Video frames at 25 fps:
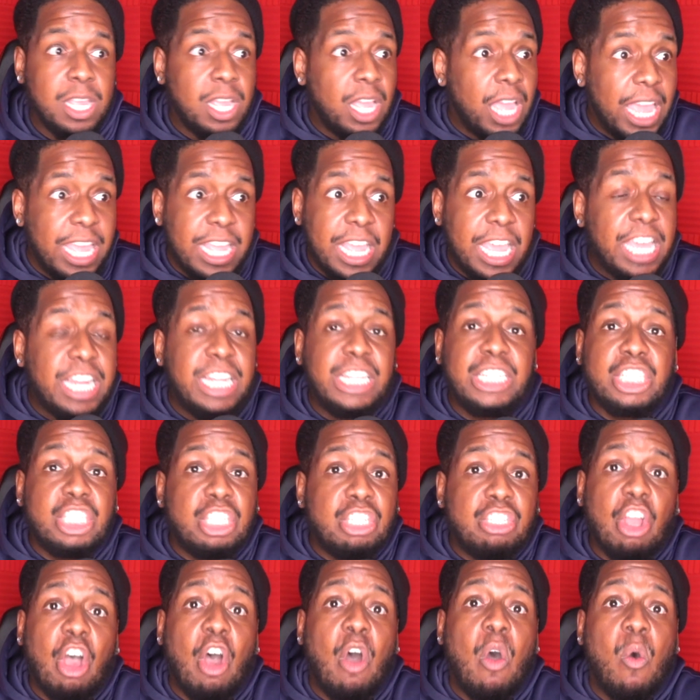It is
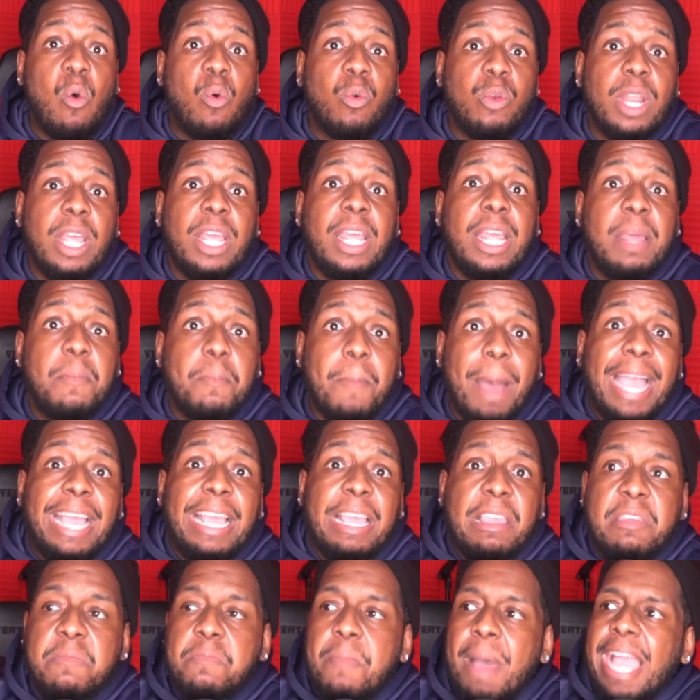known. My
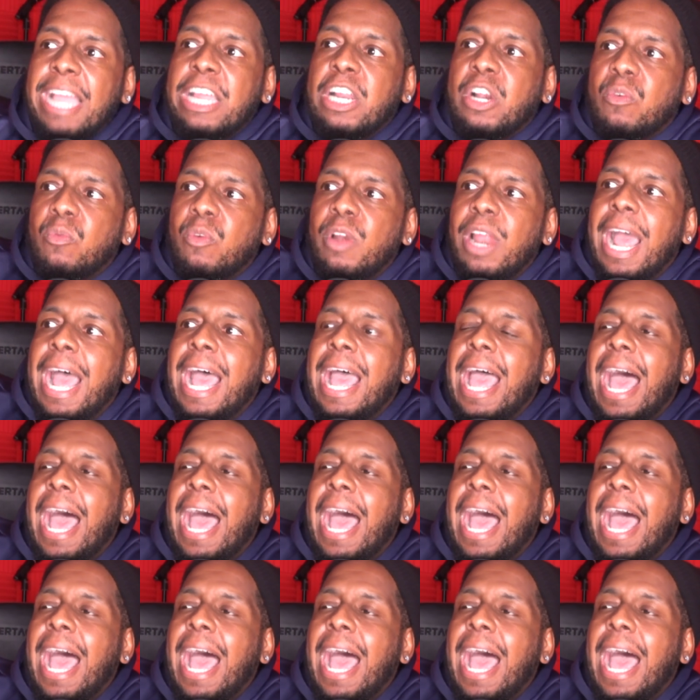career,